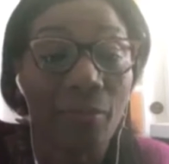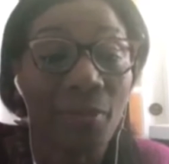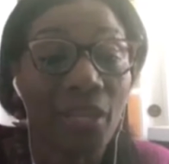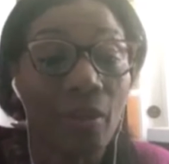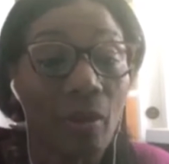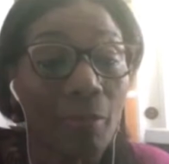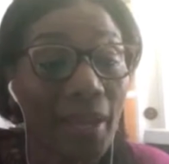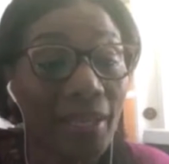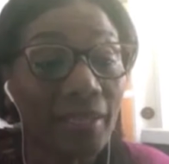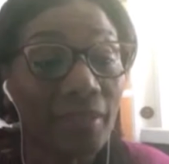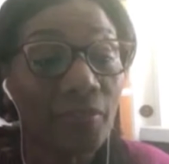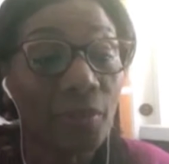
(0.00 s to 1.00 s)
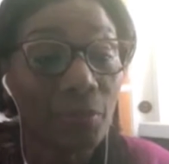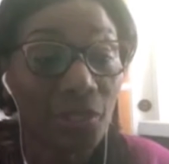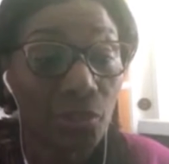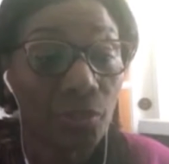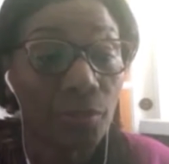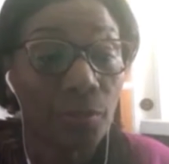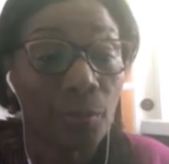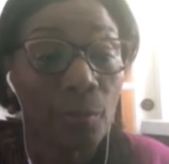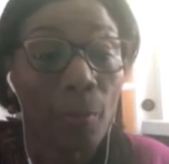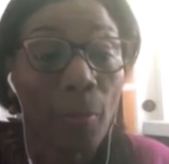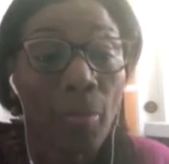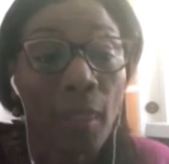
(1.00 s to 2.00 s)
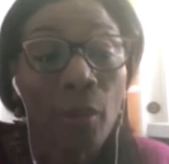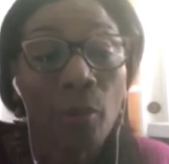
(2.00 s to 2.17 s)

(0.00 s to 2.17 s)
the Caribbean Competitive Commission,